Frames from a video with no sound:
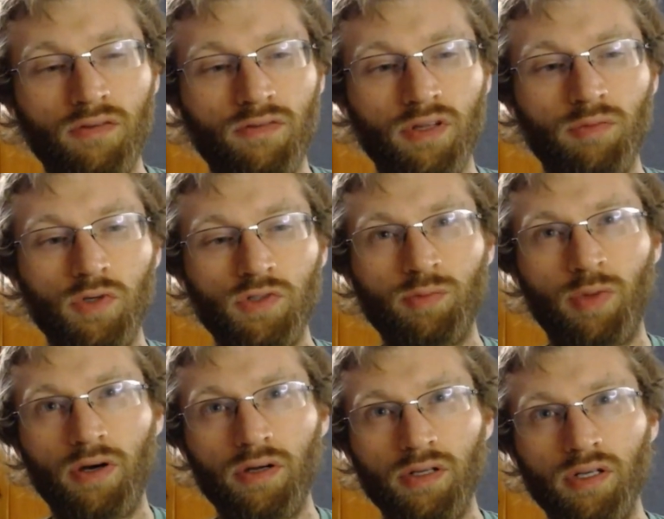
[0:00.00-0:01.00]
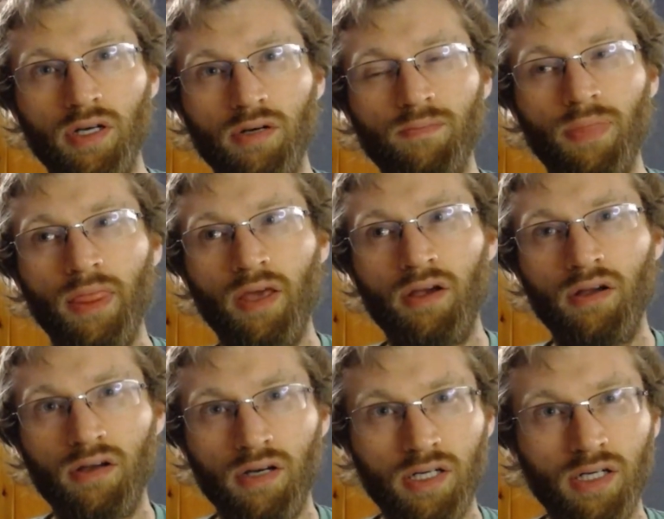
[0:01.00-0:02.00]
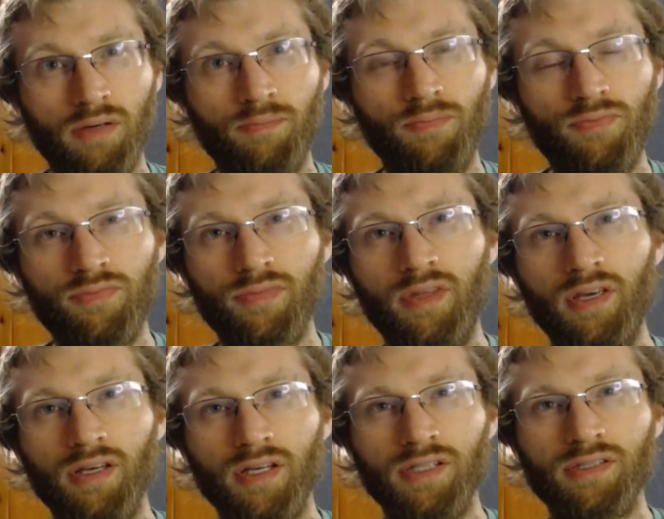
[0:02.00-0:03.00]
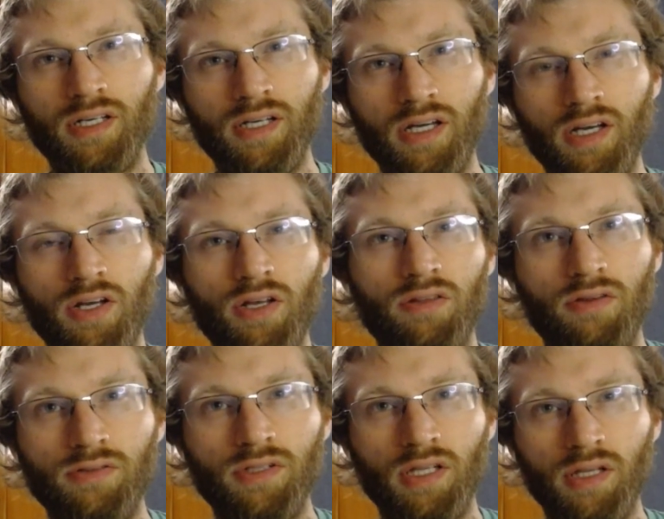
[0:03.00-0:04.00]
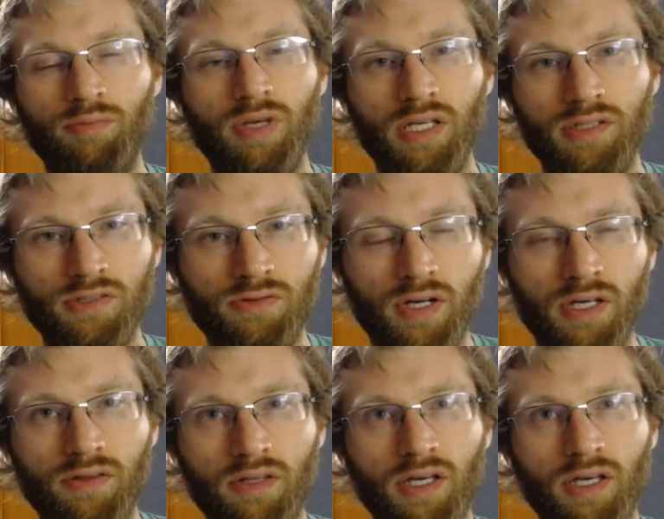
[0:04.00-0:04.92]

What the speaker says: for the most part, It's like those Olympians, right?